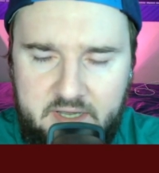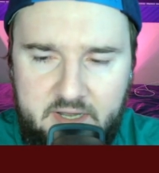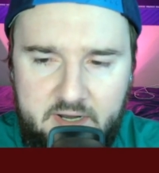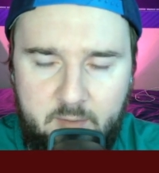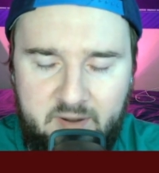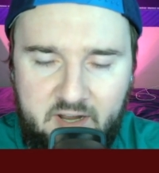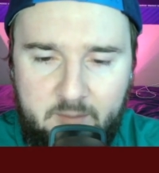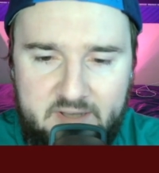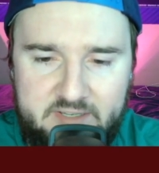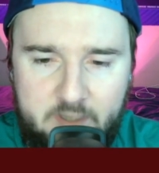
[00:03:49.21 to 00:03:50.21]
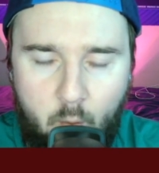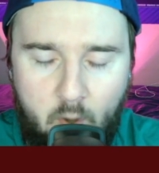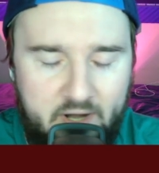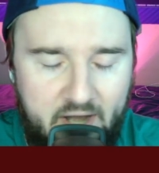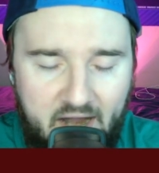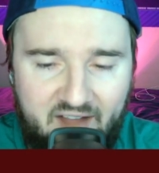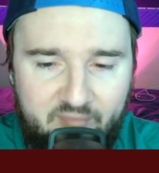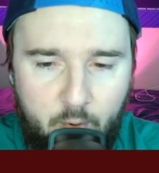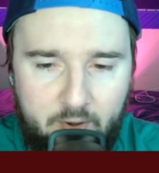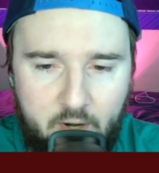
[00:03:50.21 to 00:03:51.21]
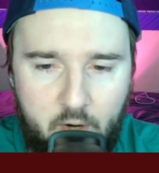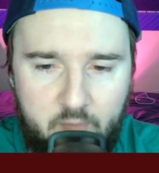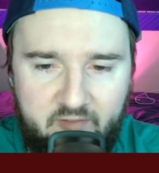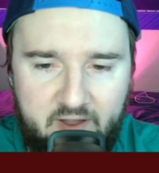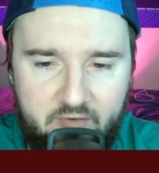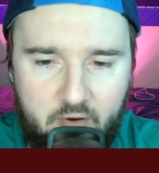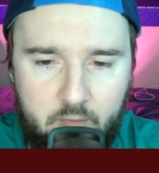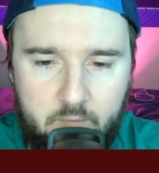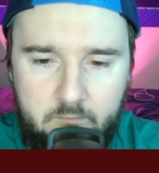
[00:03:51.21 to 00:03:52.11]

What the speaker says: Heat opening up as a 1.5-point home favorite